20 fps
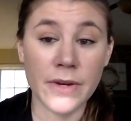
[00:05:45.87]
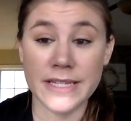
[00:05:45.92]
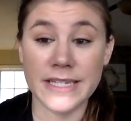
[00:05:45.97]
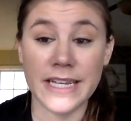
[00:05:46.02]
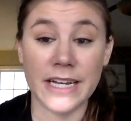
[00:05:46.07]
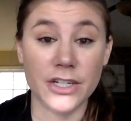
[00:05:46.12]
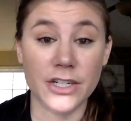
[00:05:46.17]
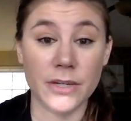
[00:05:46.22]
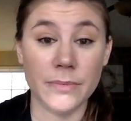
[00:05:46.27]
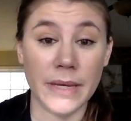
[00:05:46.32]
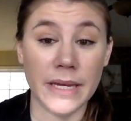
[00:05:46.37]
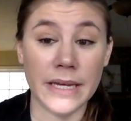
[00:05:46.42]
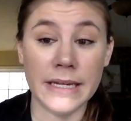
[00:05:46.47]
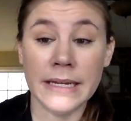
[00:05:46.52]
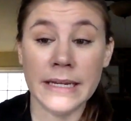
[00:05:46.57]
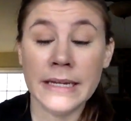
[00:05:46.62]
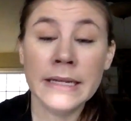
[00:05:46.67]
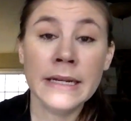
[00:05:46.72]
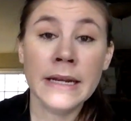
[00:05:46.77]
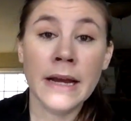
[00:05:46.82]
It's actually been
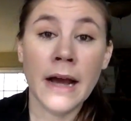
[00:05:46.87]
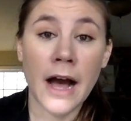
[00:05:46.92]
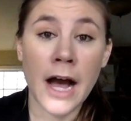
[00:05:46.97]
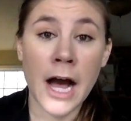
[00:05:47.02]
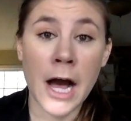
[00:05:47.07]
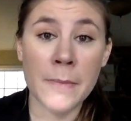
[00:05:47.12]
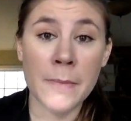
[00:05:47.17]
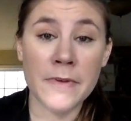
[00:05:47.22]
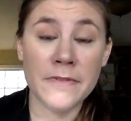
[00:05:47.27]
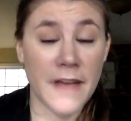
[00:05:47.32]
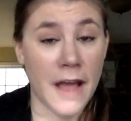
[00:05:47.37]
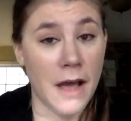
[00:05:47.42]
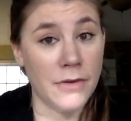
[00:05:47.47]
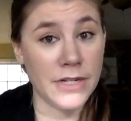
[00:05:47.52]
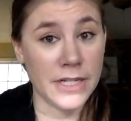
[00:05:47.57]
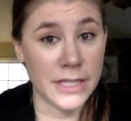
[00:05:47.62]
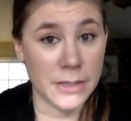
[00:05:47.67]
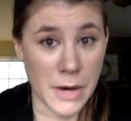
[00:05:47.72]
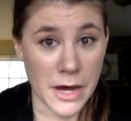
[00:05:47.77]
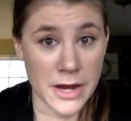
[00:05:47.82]

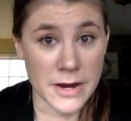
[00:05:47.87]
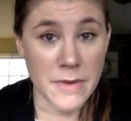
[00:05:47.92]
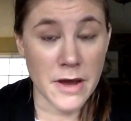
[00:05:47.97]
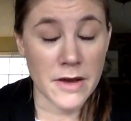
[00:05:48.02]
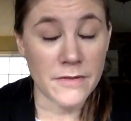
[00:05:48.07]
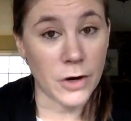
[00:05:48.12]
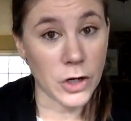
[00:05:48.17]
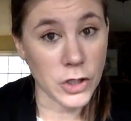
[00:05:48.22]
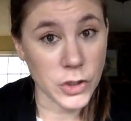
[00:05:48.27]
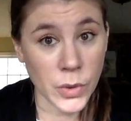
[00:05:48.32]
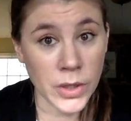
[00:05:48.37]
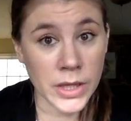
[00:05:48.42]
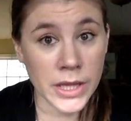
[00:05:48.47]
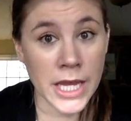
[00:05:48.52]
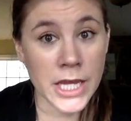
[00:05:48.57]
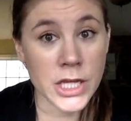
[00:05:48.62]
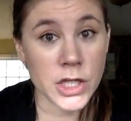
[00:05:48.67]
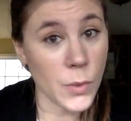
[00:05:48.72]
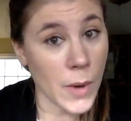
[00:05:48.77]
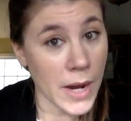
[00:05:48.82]
found at the bottom of our
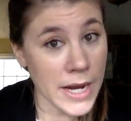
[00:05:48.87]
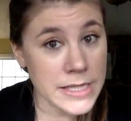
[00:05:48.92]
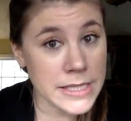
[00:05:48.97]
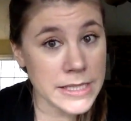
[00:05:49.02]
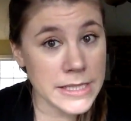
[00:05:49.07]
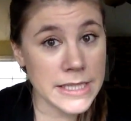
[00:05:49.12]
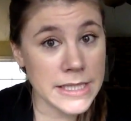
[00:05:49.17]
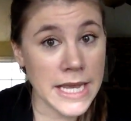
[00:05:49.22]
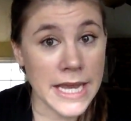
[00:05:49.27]
toilet twice.